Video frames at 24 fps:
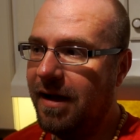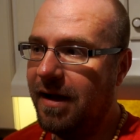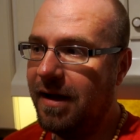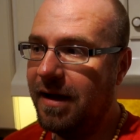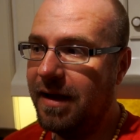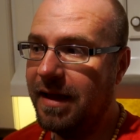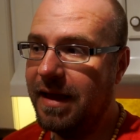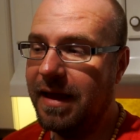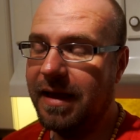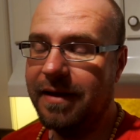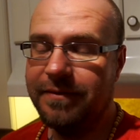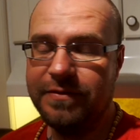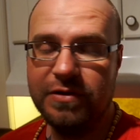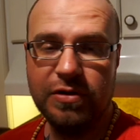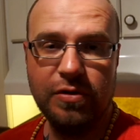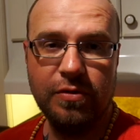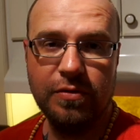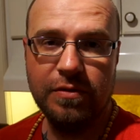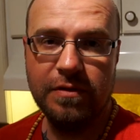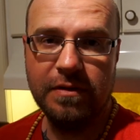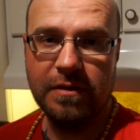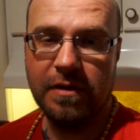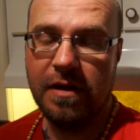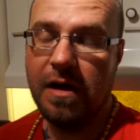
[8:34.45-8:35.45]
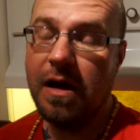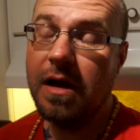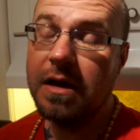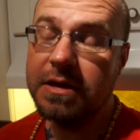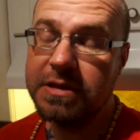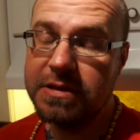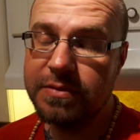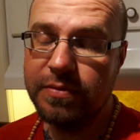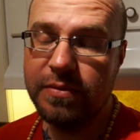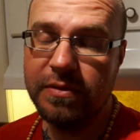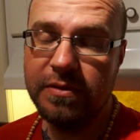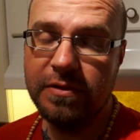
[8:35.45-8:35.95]
I have to go to the
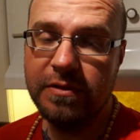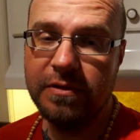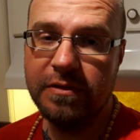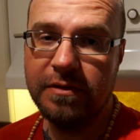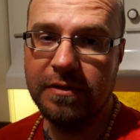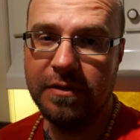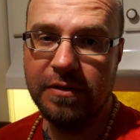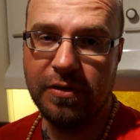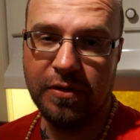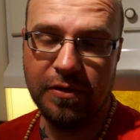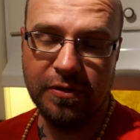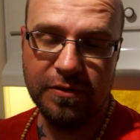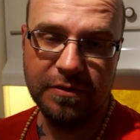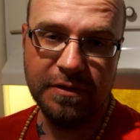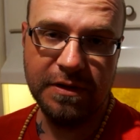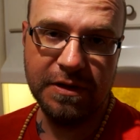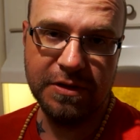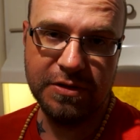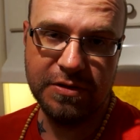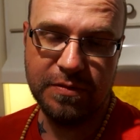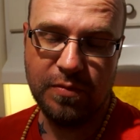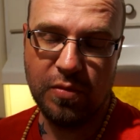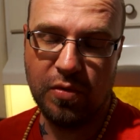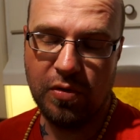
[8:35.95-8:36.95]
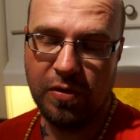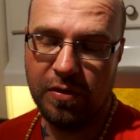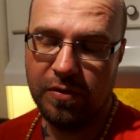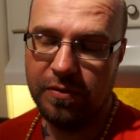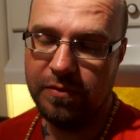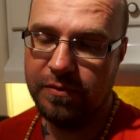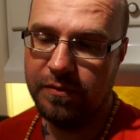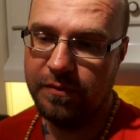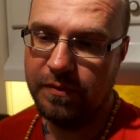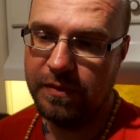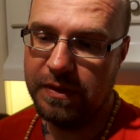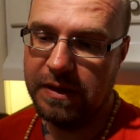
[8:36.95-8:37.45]
hospital early
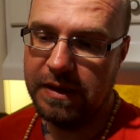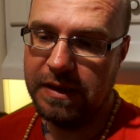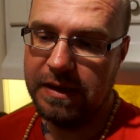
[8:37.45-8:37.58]
tomorrow